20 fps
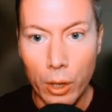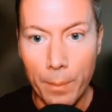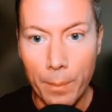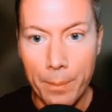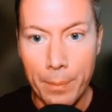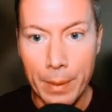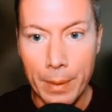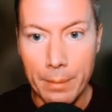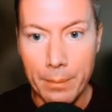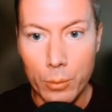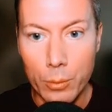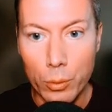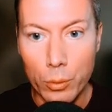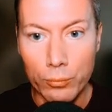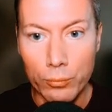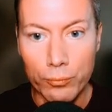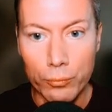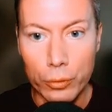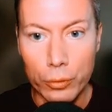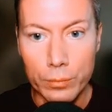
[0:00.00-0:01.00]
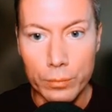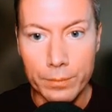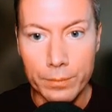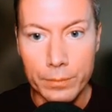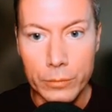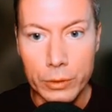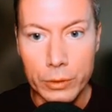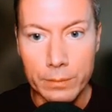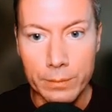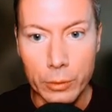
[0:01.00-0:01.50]
a bit more
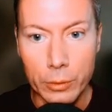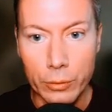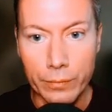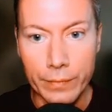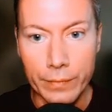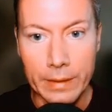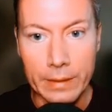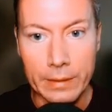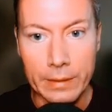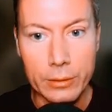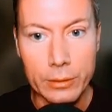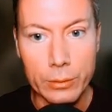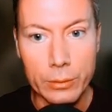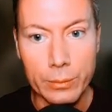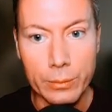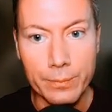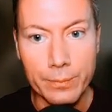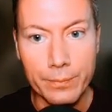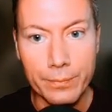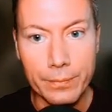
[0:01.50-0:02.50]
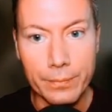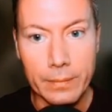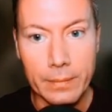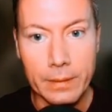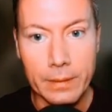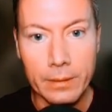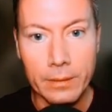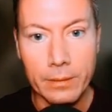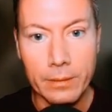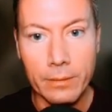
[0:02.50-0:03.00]
room to move into.
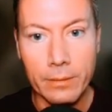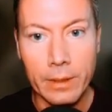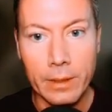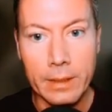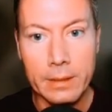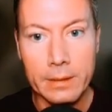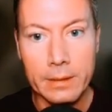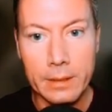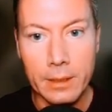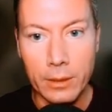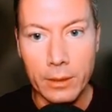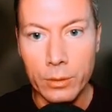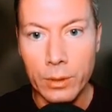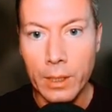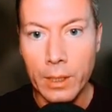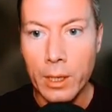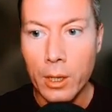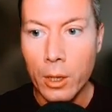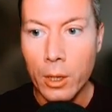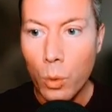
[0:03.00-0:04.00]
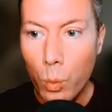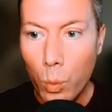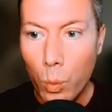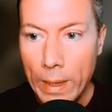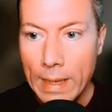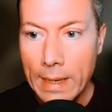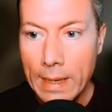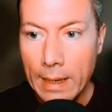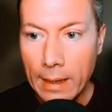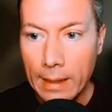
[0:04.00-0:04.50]
All right, so
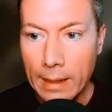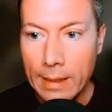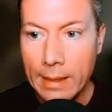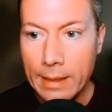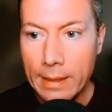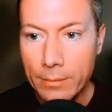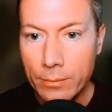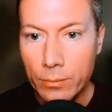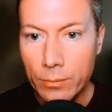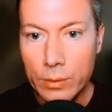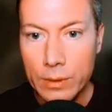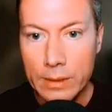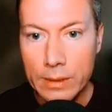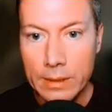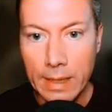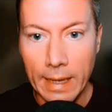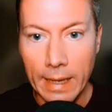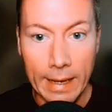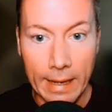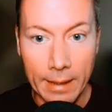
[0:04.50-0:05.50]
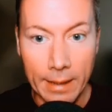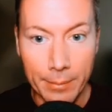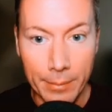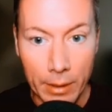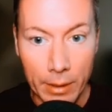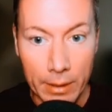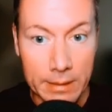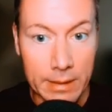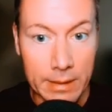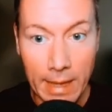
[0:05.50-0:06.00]
weekly was setting
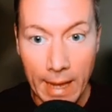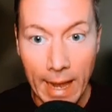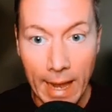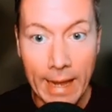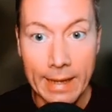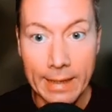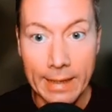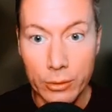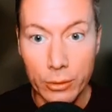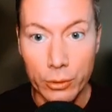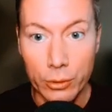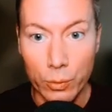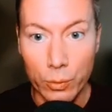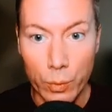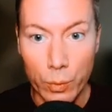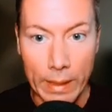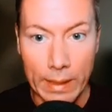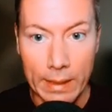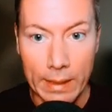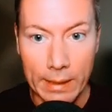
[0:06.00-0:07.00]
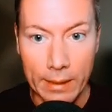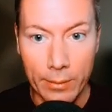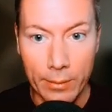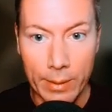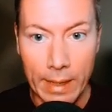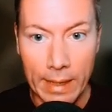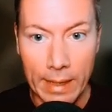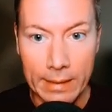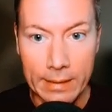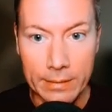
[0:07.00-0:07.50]
up nicely, and on the weekly
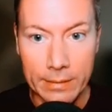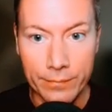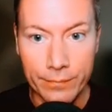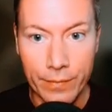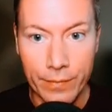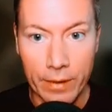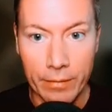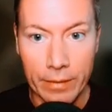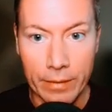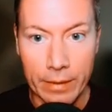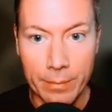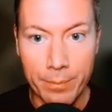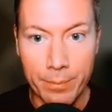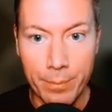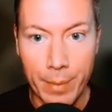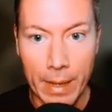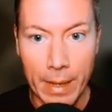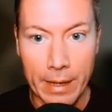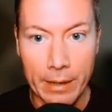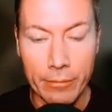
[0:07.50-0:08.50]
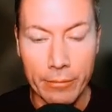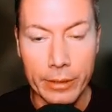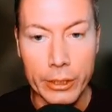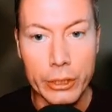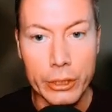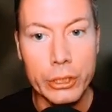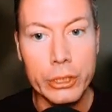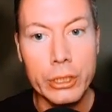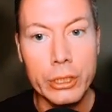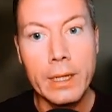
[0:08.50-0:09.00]
we had this very
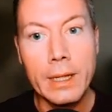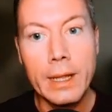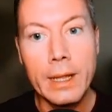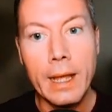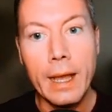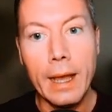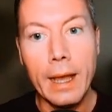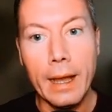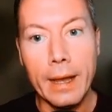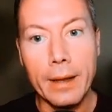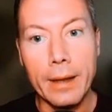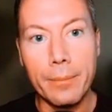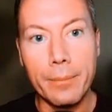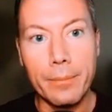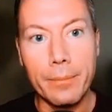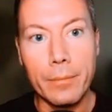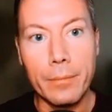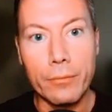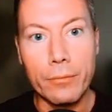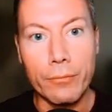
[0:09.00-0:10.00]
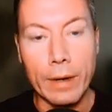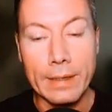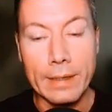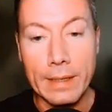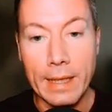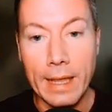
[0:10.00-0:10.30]
bearish red